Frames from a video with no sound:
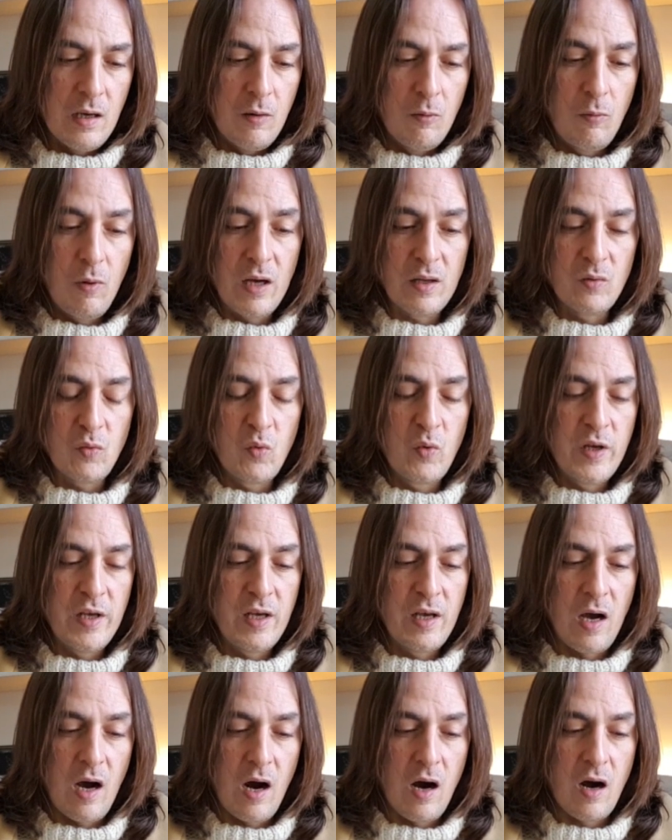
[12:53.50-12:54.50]
what
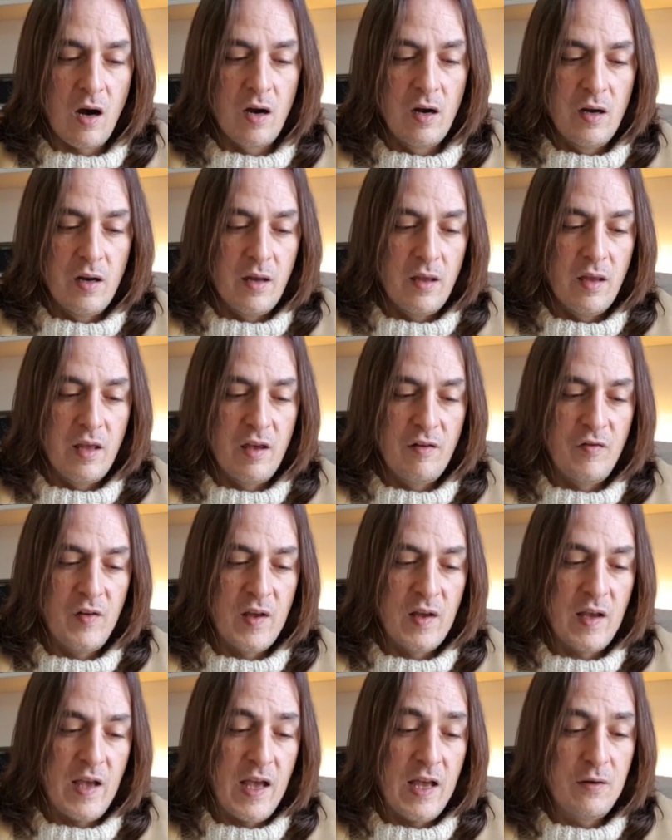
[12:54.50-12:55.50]
we are
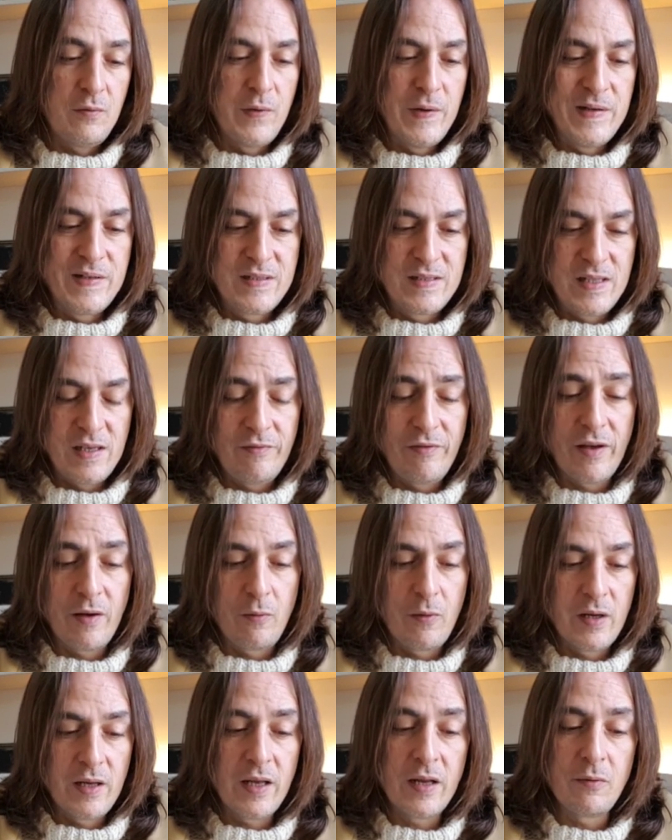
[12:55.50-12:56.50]
giving and receiving
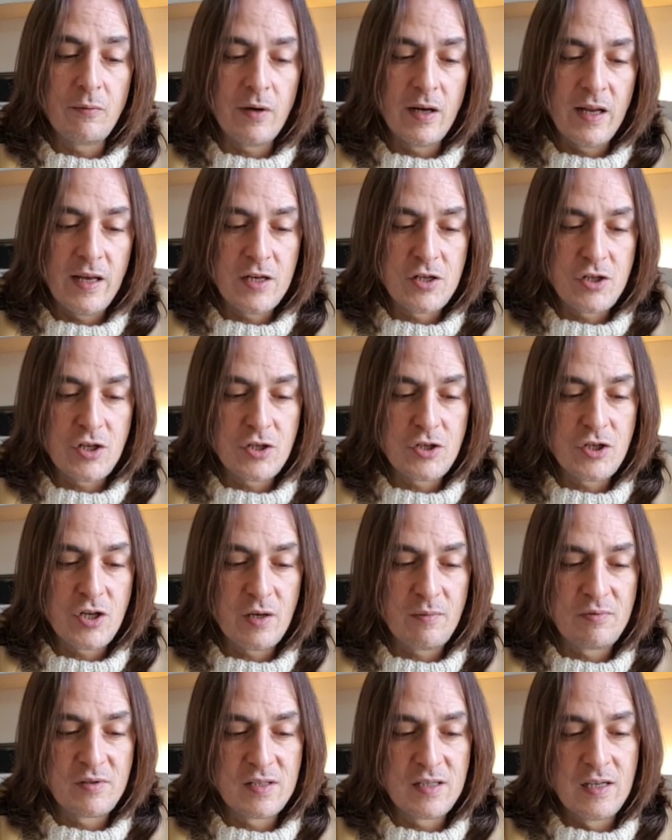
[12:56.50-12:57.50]
within
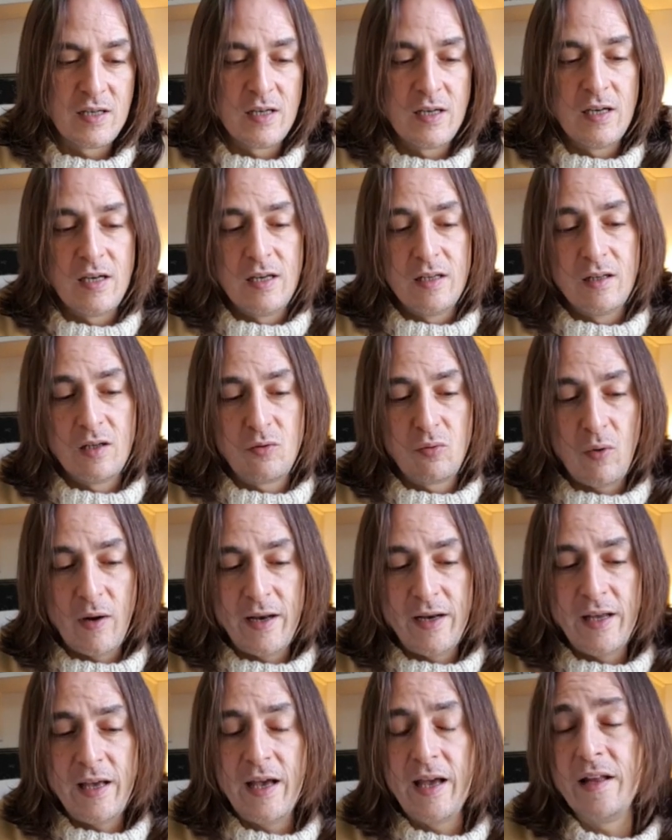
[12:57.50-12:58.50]
relationships. The
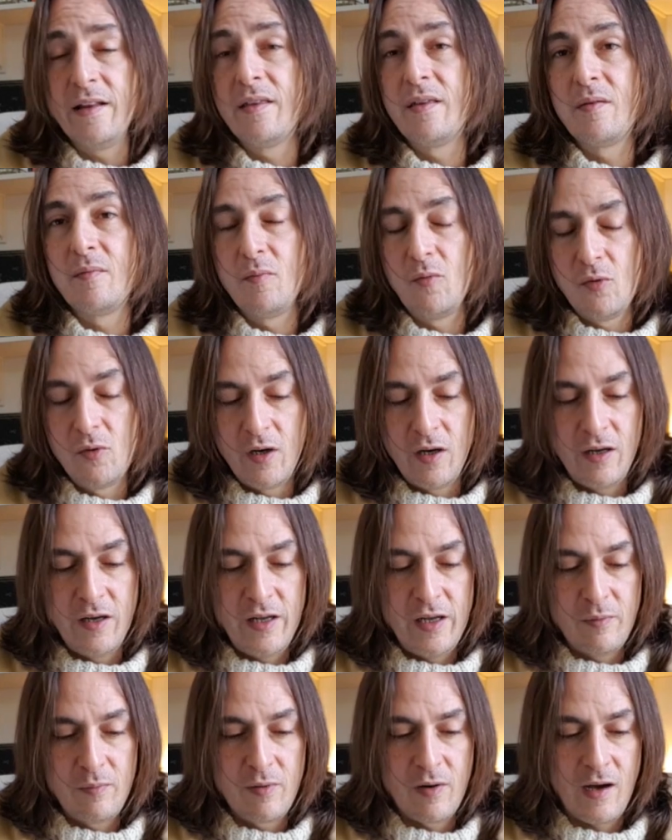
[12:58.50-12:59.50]
28th, moon in
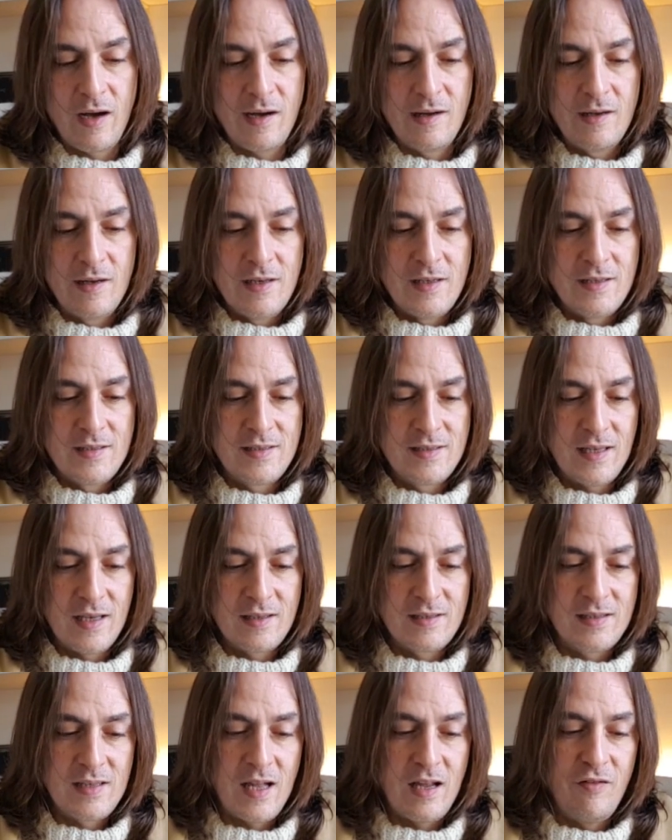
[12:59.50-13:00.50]
Libra,
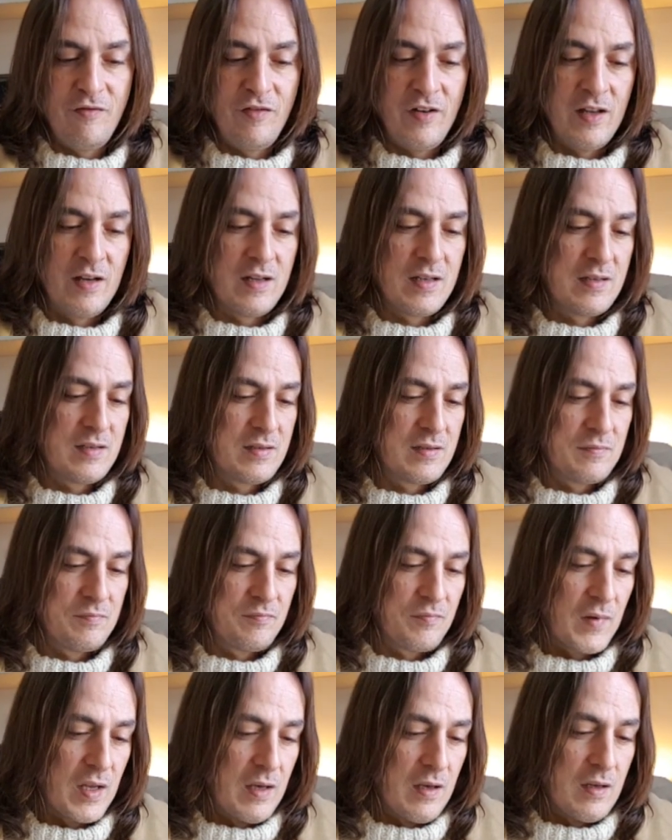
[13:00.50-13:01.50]
sextile Venus,
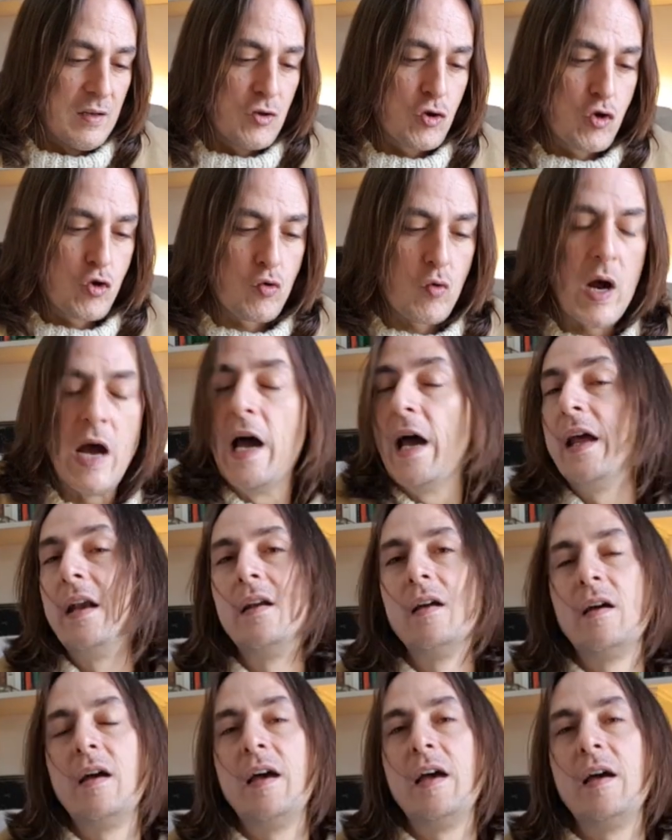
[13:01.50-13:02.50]

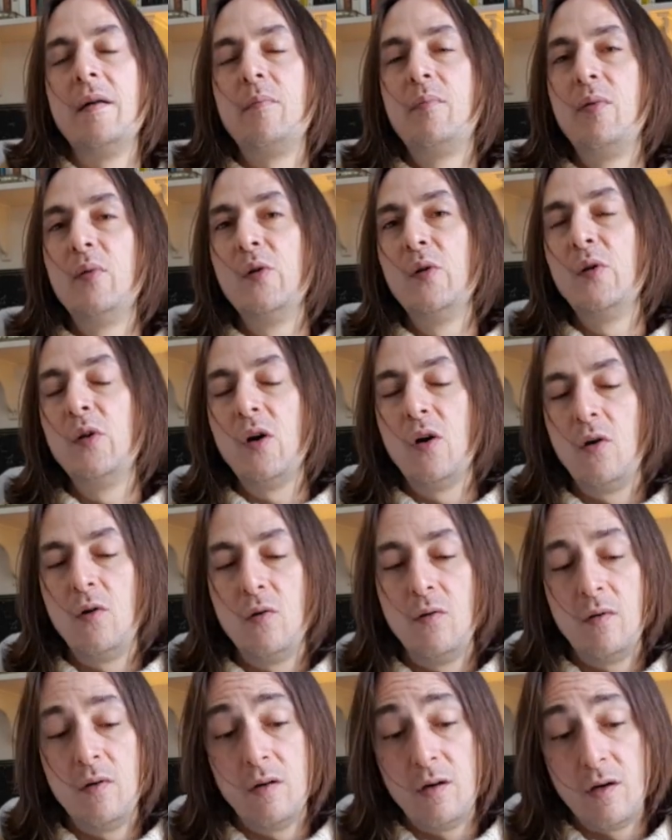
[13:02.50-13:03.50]
trine Pluto,